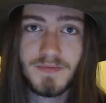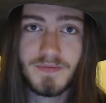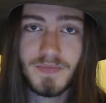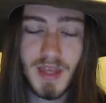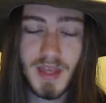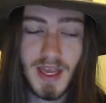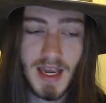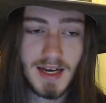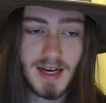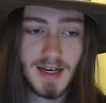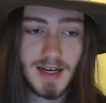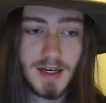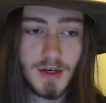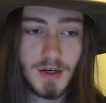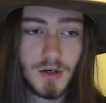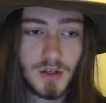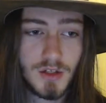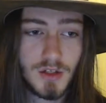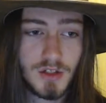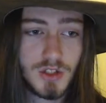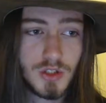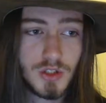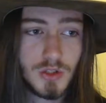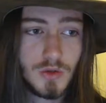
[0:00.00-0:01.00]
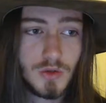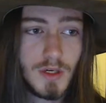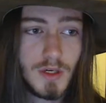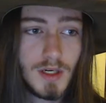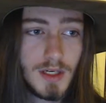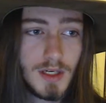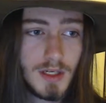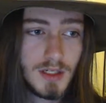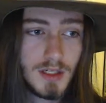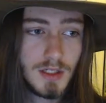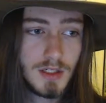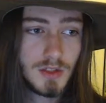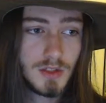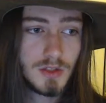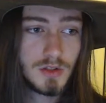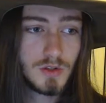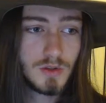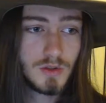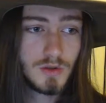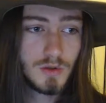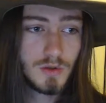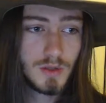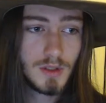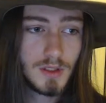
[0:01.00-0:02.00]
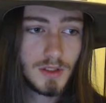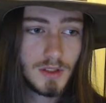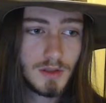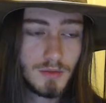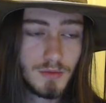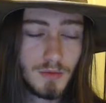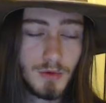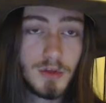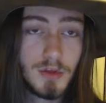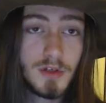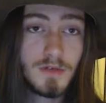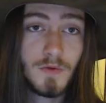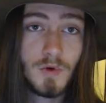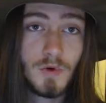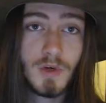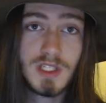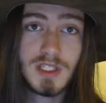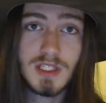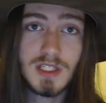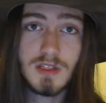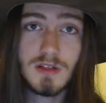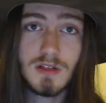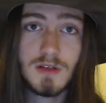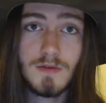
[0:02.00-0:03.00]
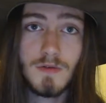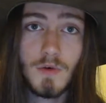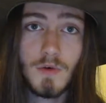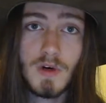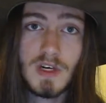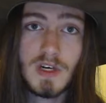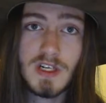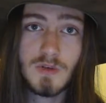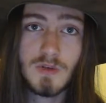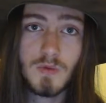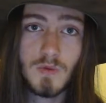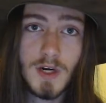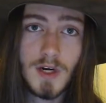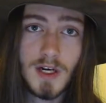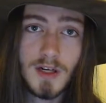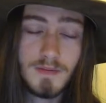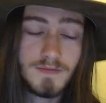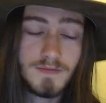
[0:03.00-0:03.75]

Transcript: and I urge you to throw your voice into the void as well.